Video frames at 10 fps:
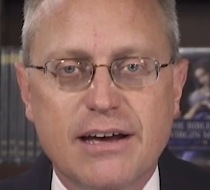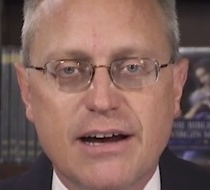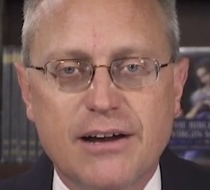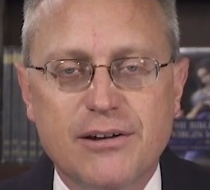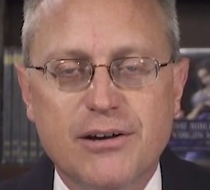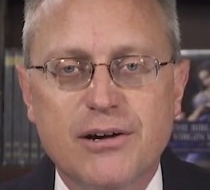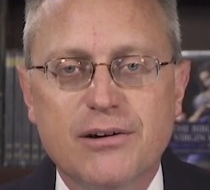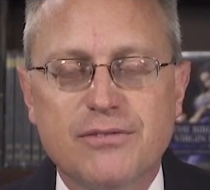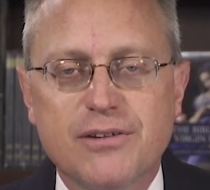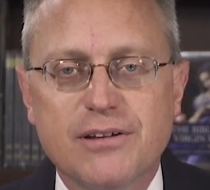I don't know
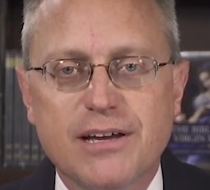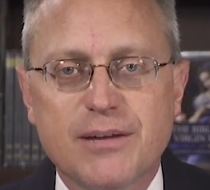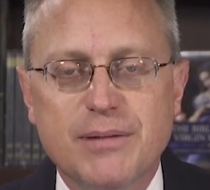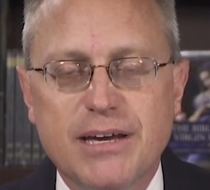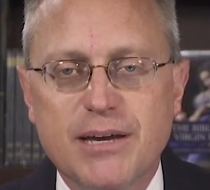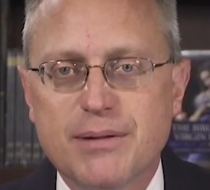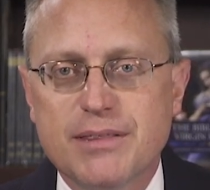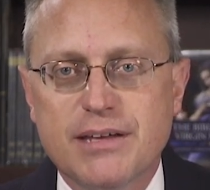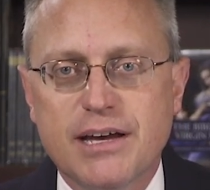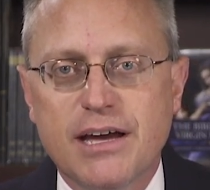if you're like me,
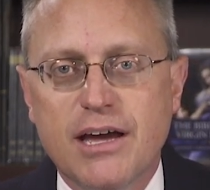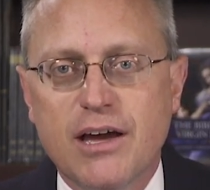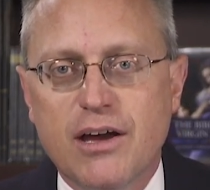but the